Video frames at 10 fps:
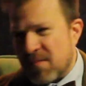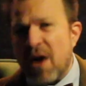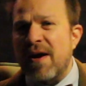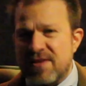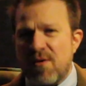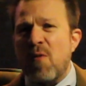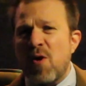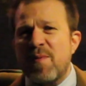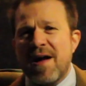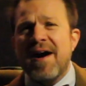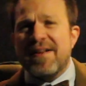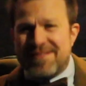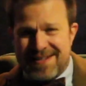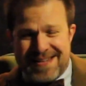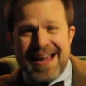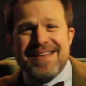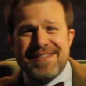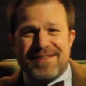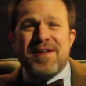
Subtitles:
All right, so I will be honest, the tasting